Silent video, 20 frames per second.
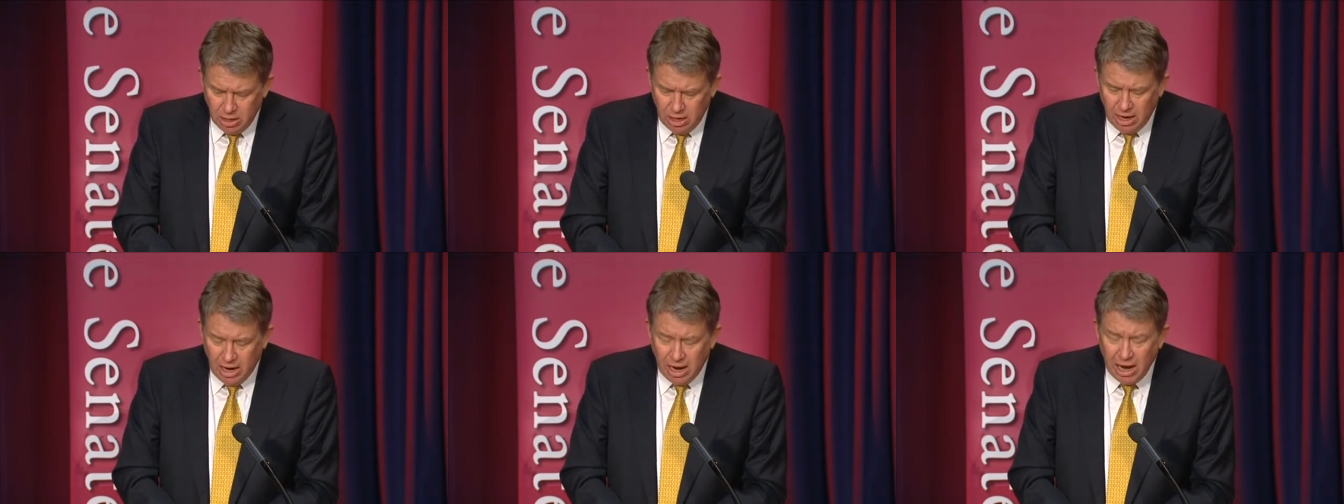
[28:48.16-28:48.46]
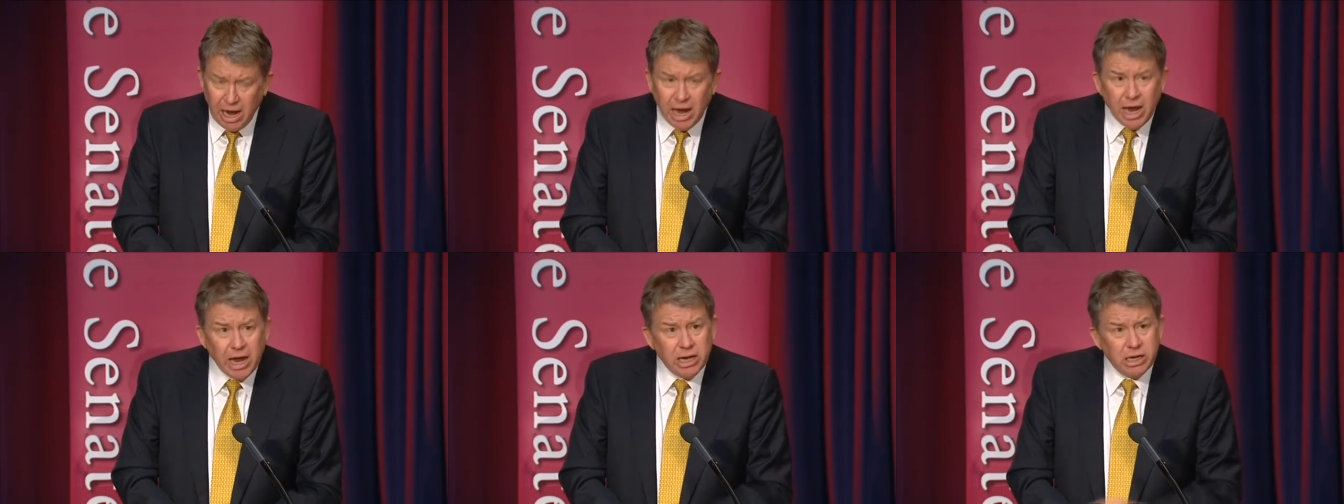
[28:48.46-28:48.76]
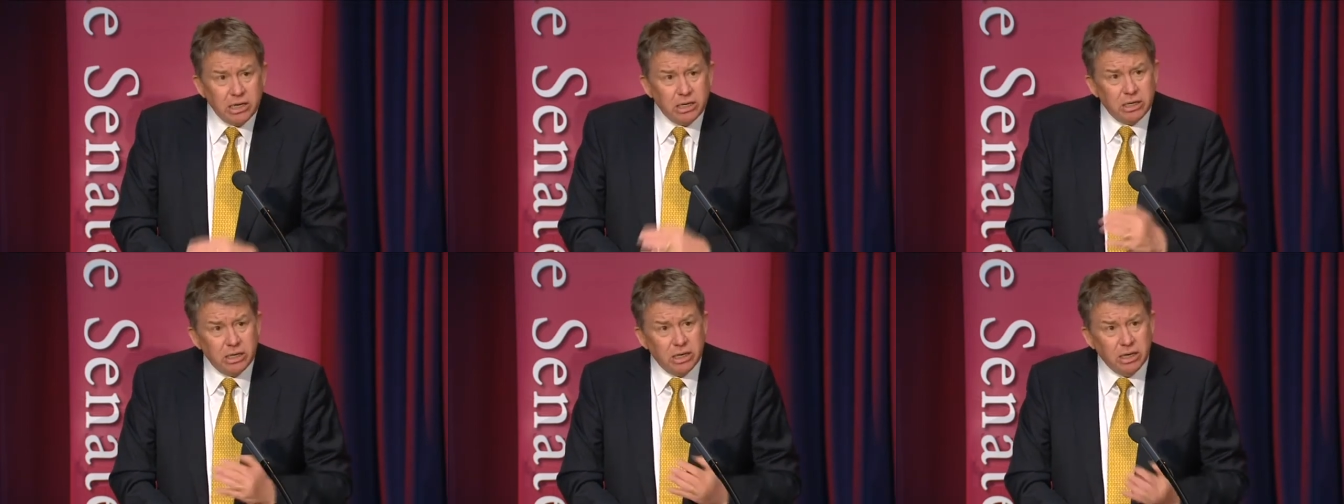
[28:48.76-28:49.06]

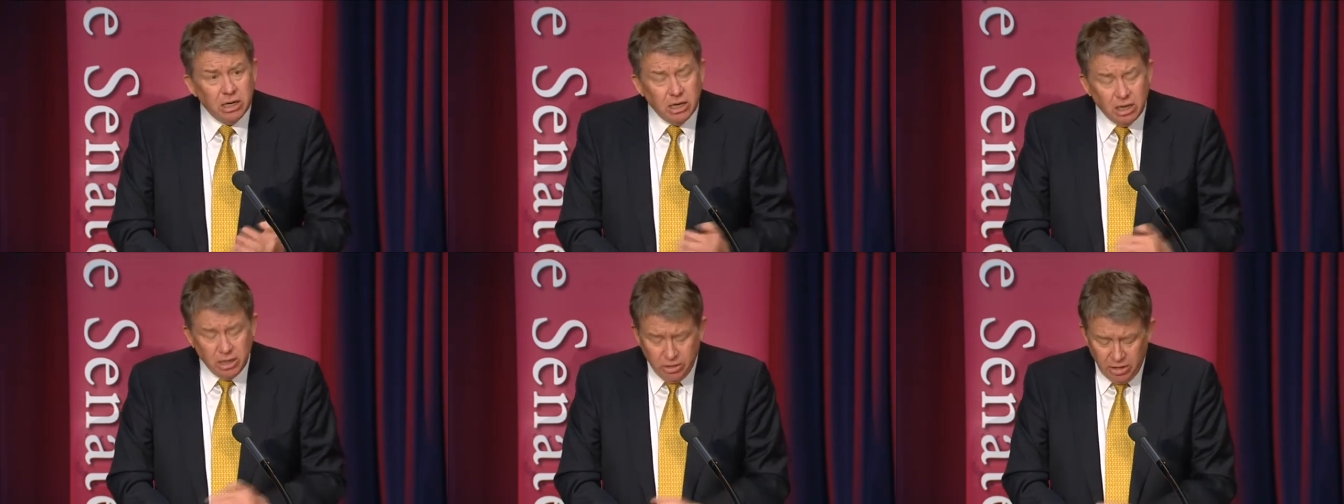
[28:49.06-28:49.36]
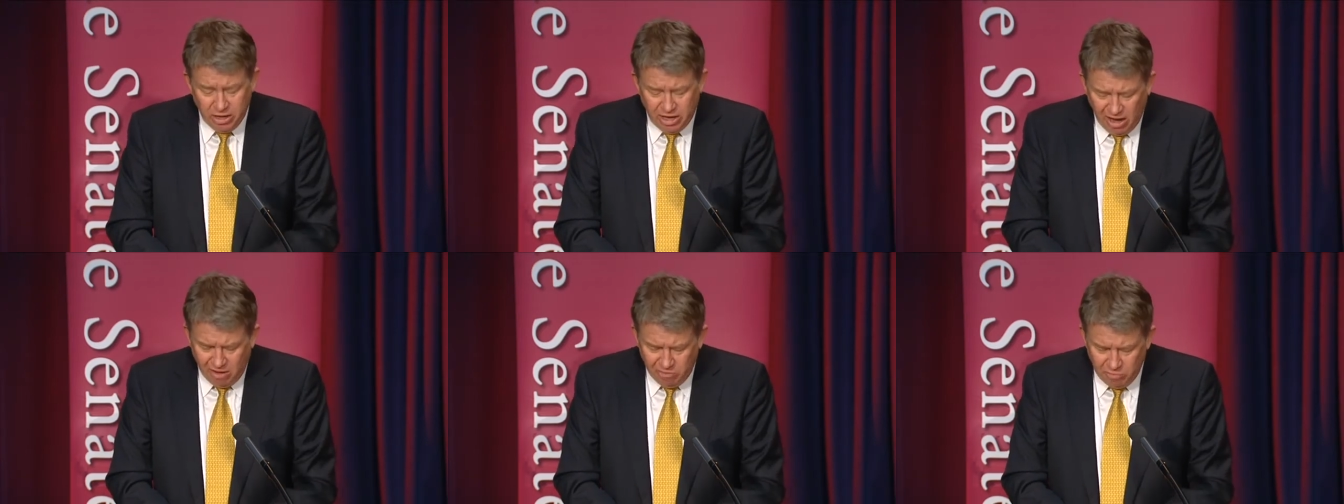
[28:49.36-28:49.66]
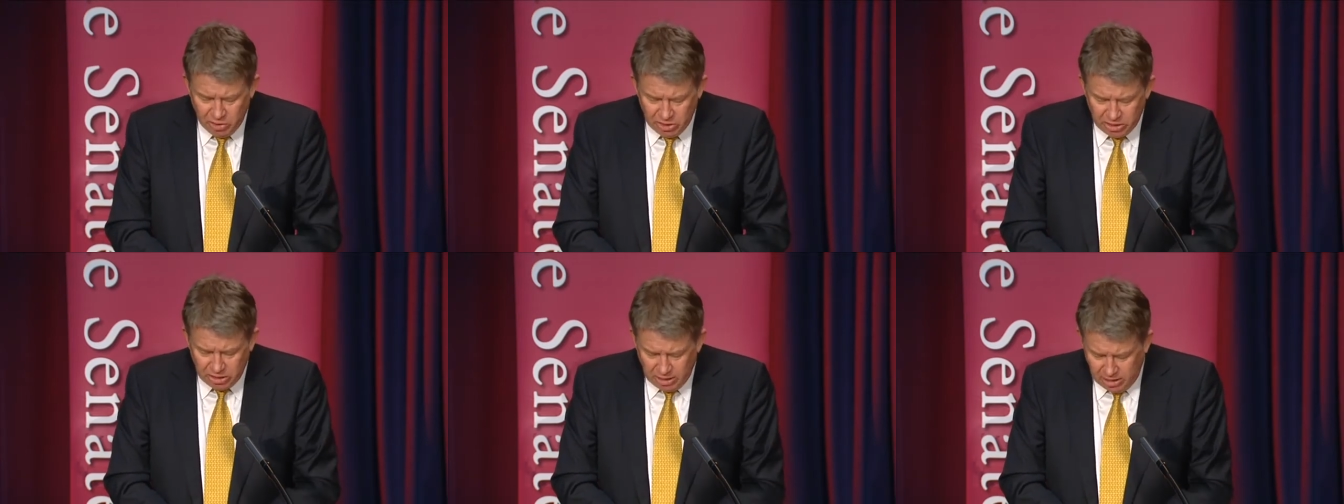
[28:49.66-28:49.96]
and the
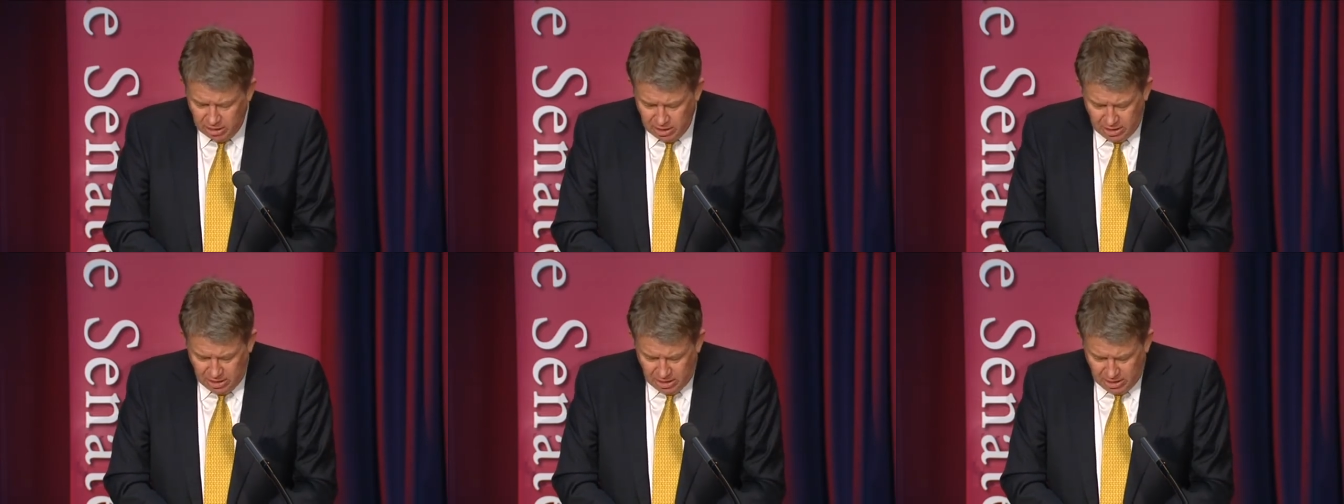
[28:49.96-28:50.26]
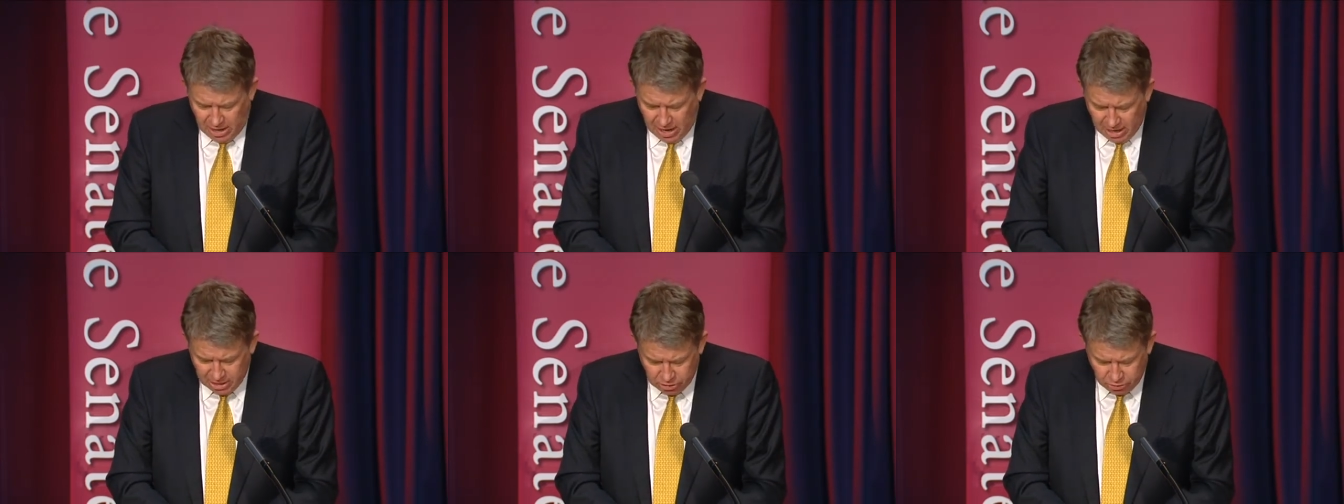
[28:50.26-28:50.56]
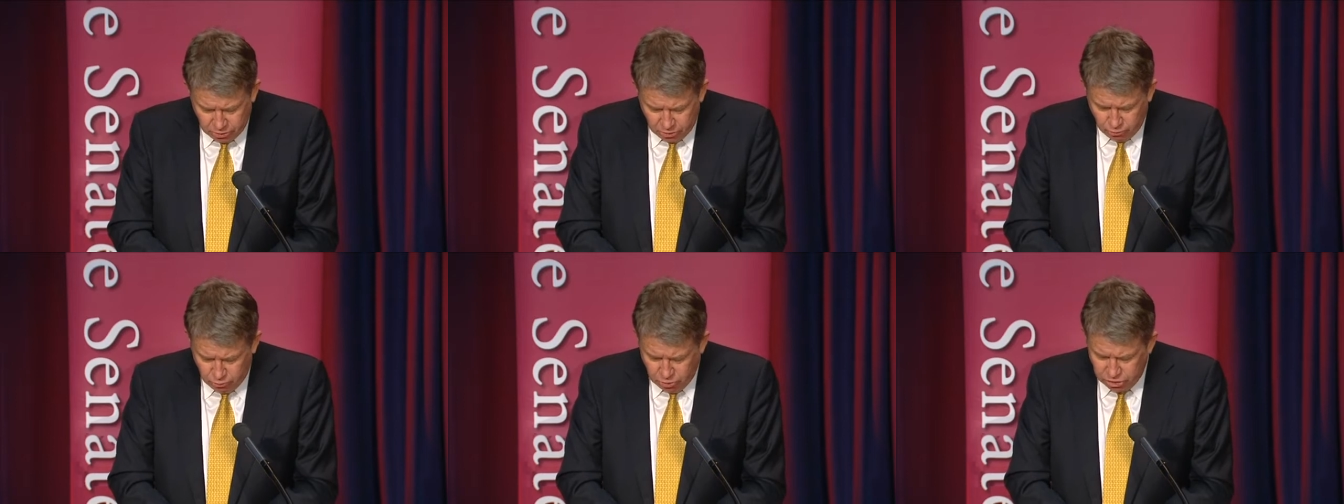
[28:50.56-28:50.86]
government
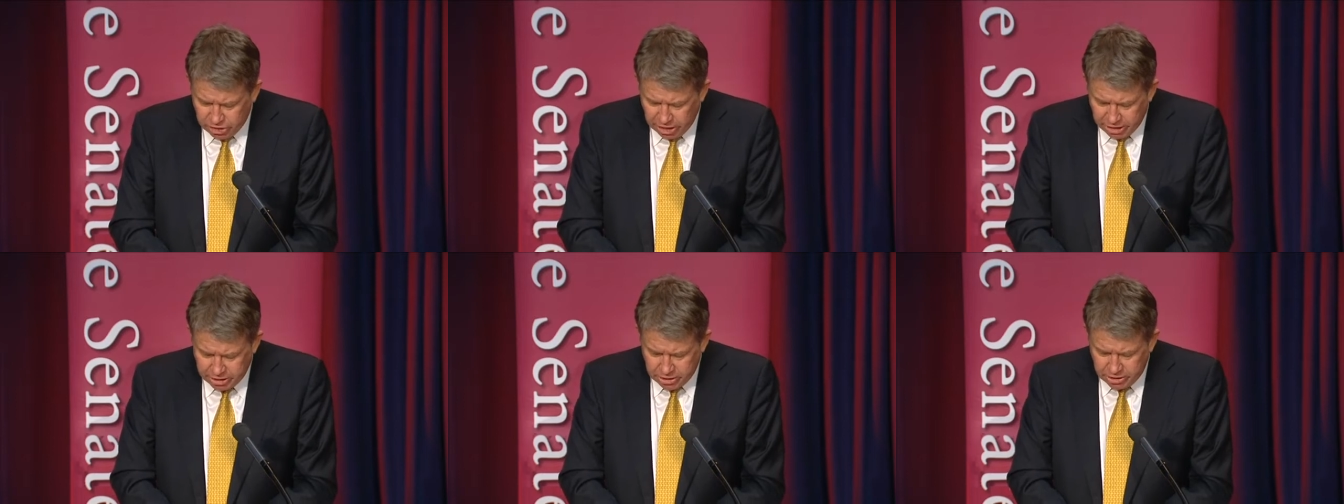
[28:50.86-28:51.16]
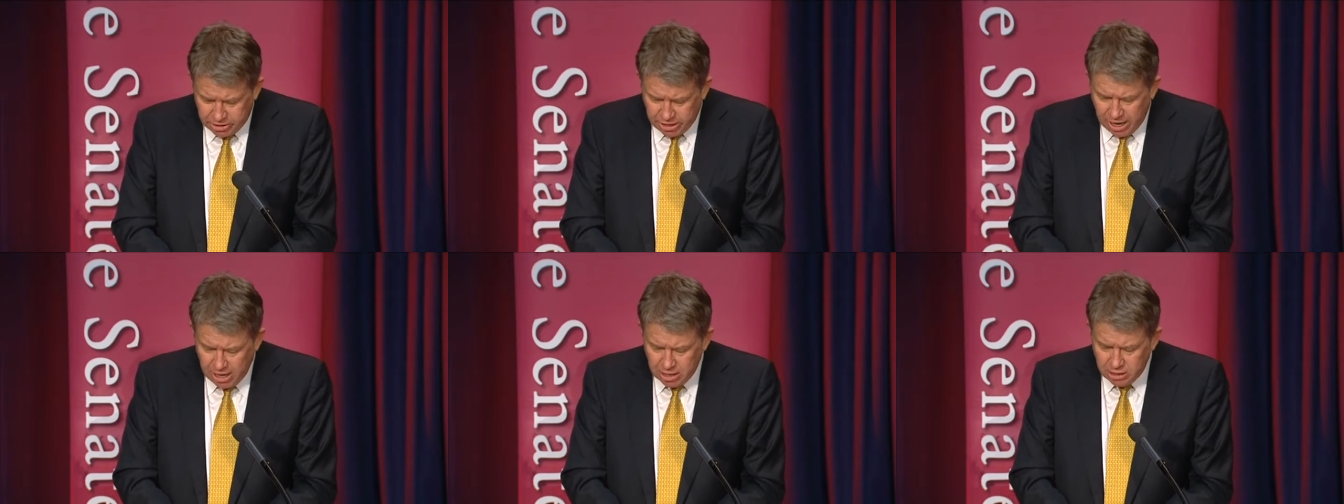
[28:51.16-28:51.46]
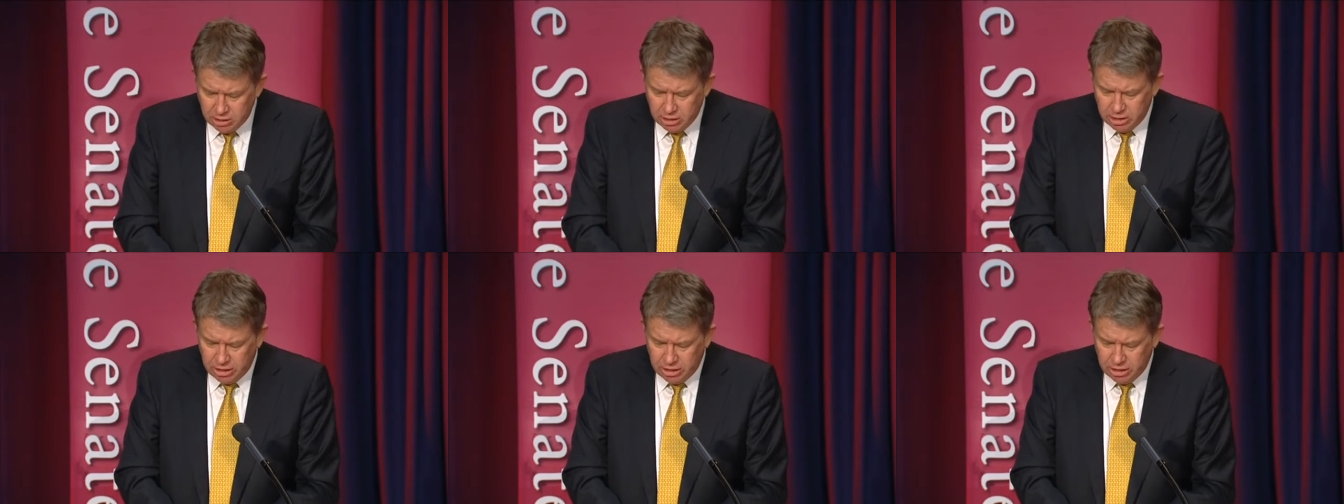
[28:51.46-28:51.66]
hasn't rejected that.